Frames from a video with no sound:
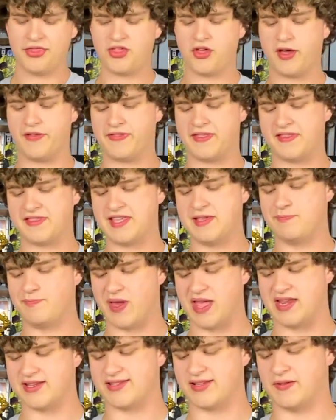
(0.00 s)
thought that the
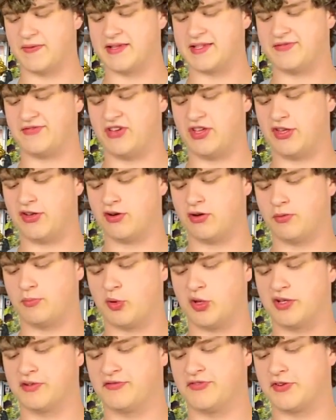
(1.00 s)
base on this figure,
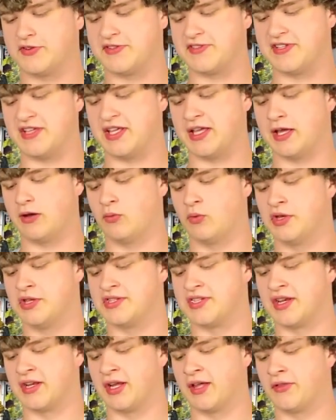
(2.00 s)
upon first seeing it,
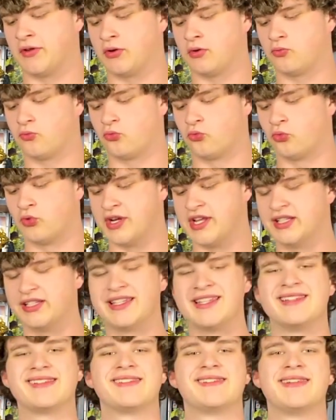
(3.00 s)
was another
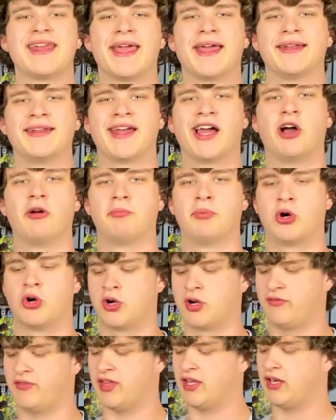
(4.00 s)
really standout
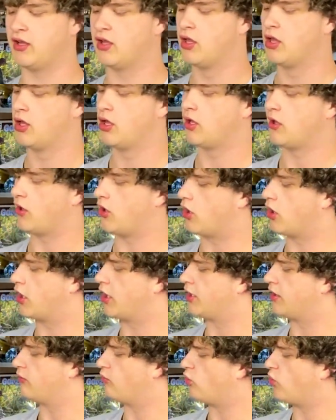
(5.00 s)
part of it.
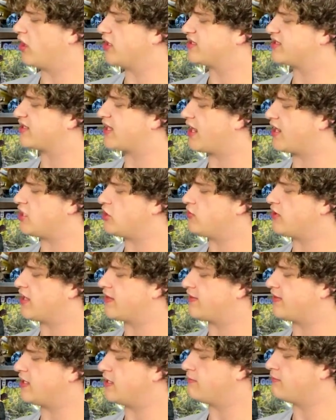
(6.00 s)
On one side, you
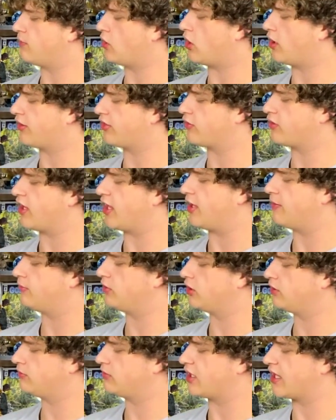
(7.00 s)
get the Mothra
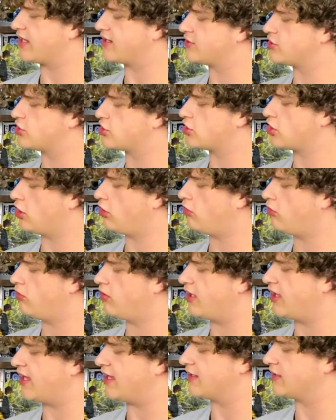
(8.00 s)
emblem like so.
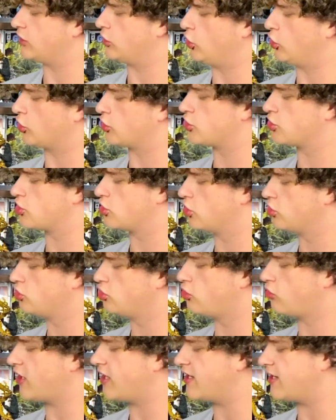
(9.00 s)
It looks
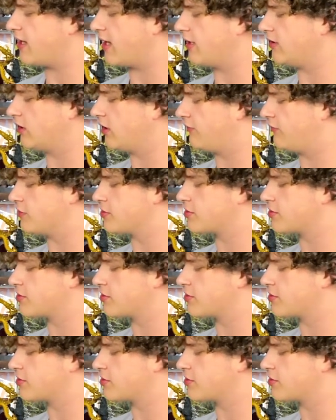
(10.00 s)
great. I love the